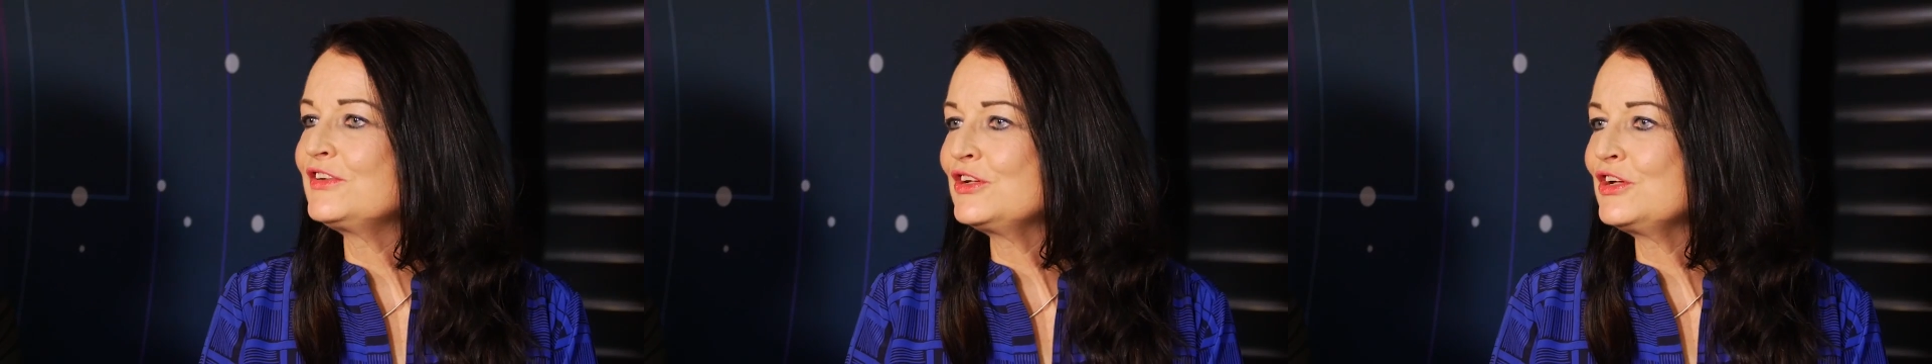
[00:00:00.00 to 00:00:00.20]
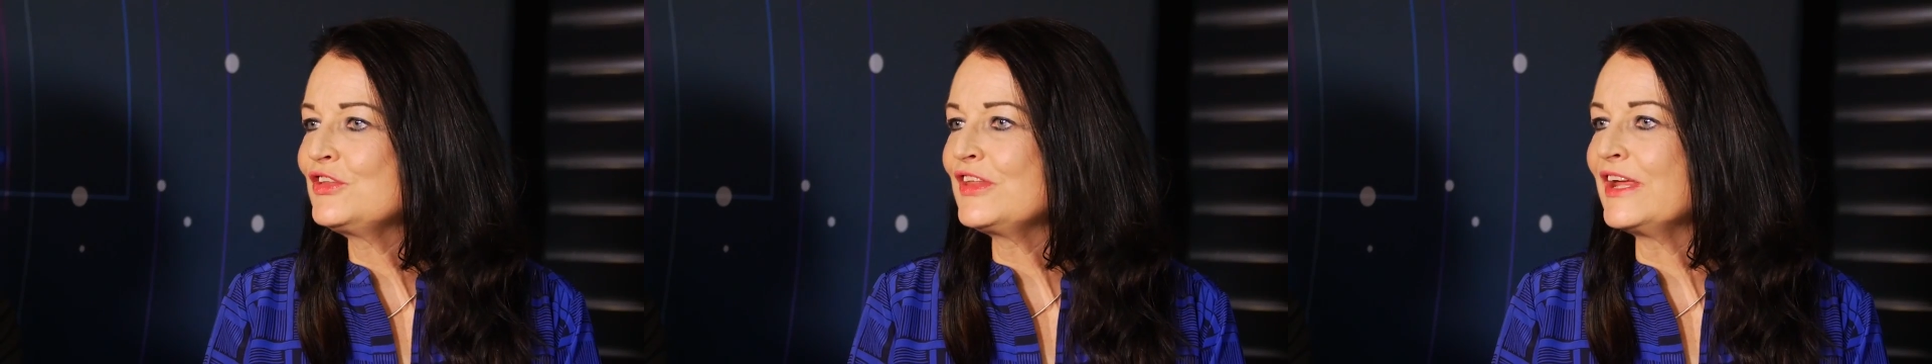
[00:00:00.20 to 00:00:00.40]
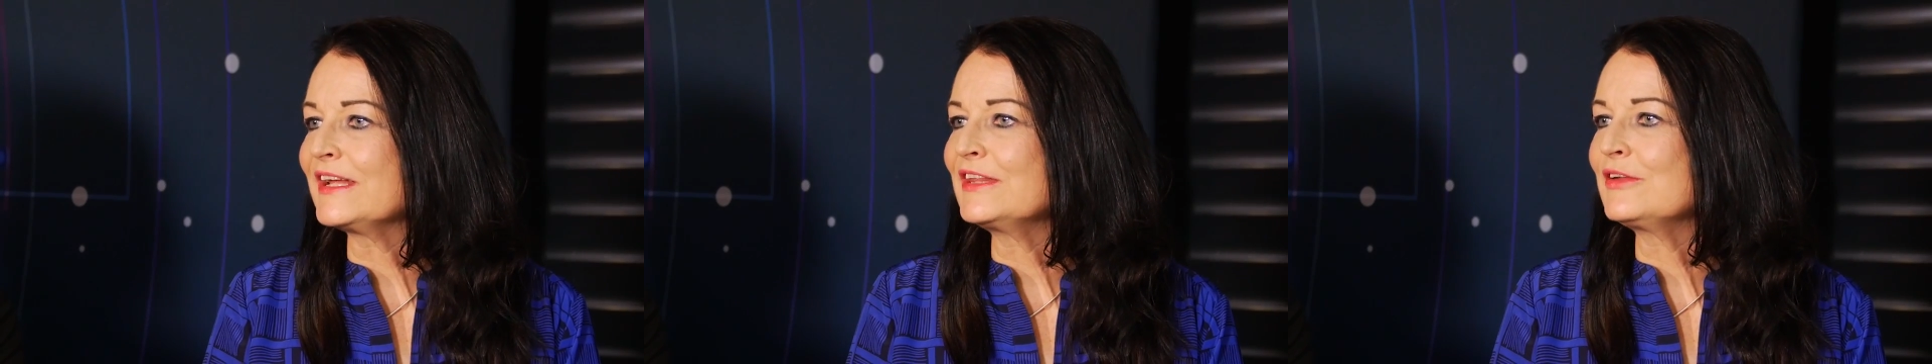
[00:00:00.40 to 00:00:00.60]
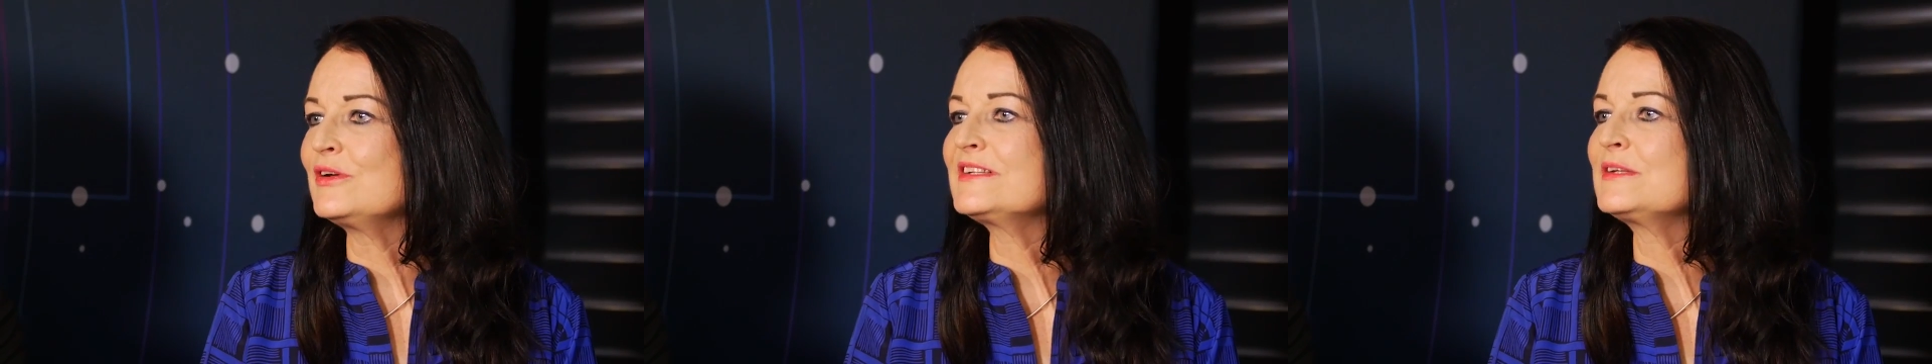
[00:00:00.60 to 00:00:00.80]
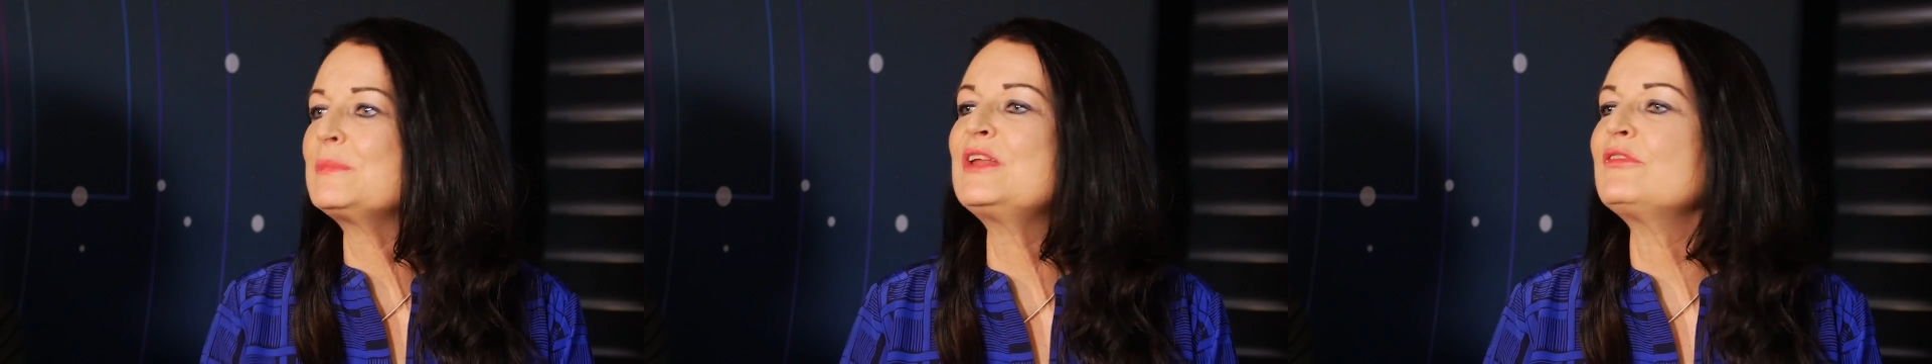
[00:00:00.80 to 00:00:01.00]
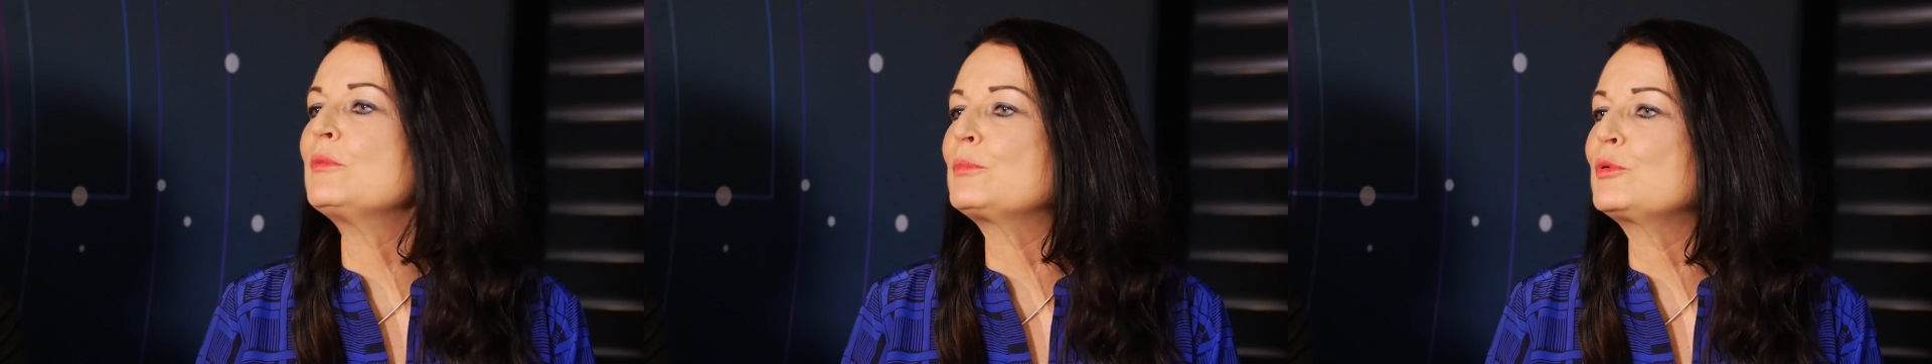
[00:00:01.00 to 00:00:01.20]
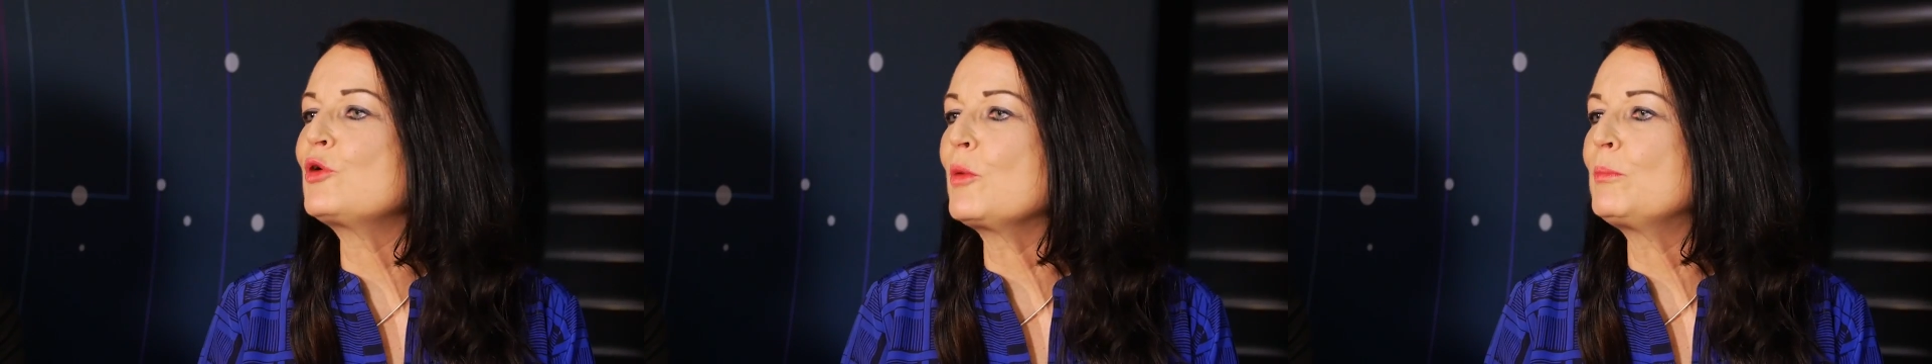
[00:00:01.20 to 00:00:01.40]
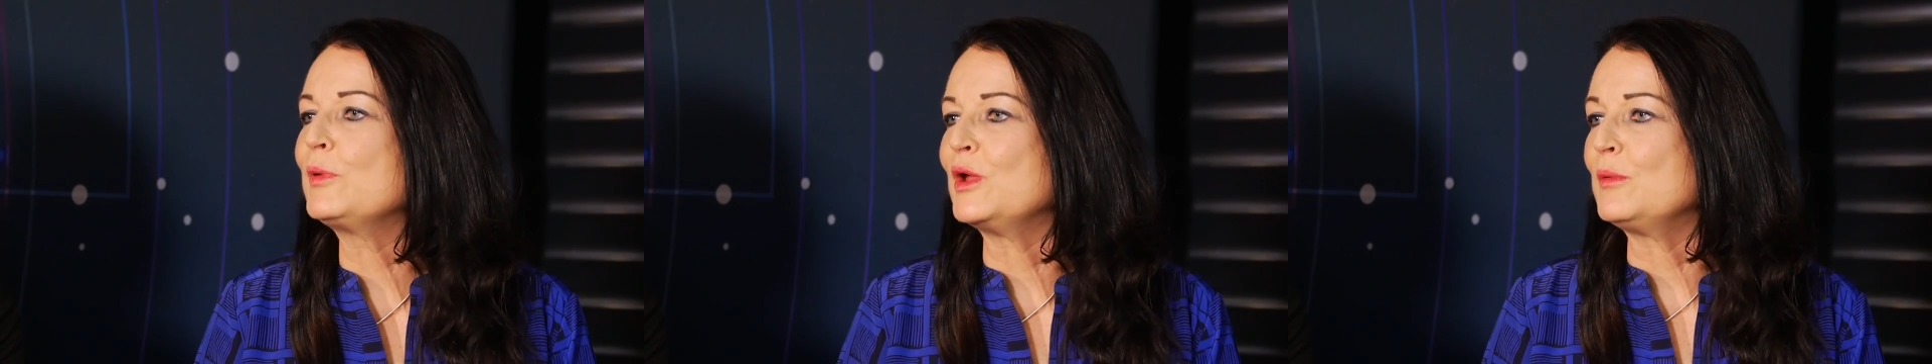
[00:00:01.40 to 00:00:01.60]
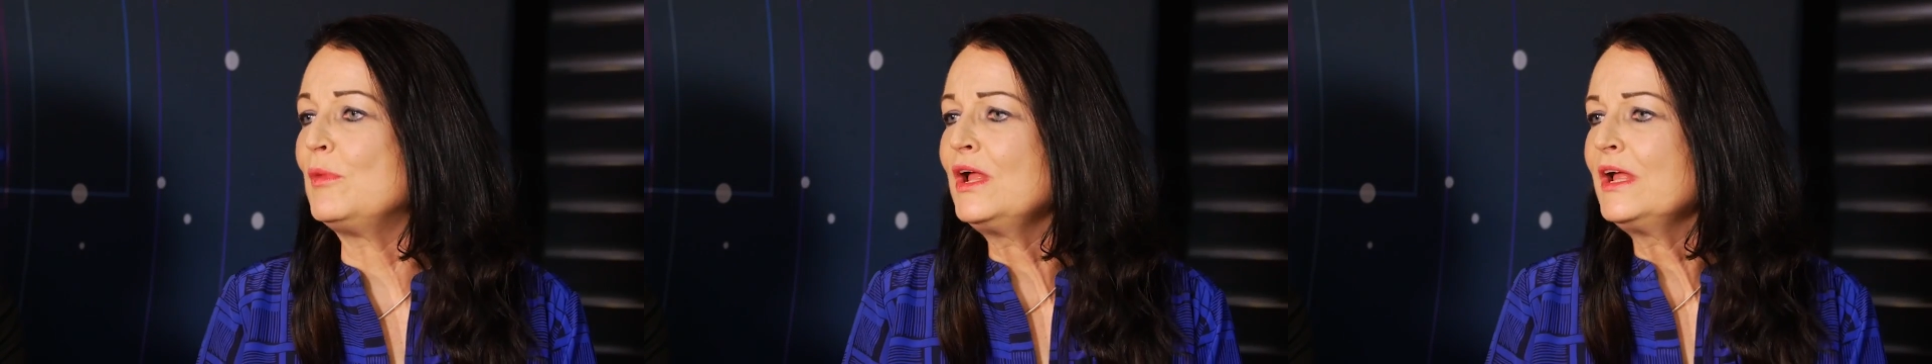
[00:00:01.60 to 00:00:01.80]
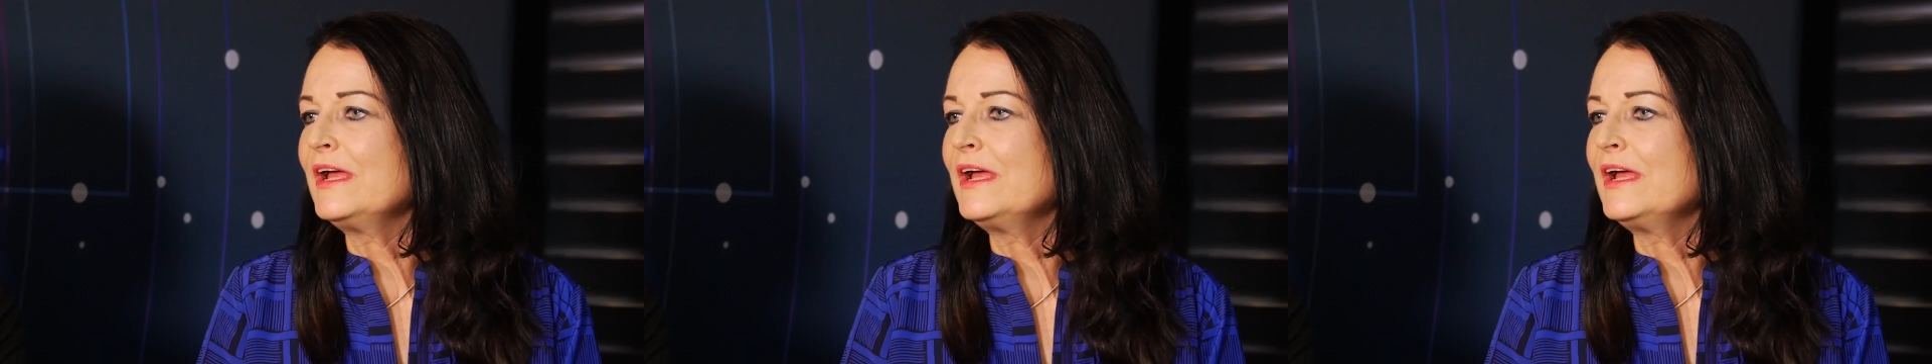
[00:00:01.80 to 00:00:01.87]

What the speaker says: do think there is a bit of a problem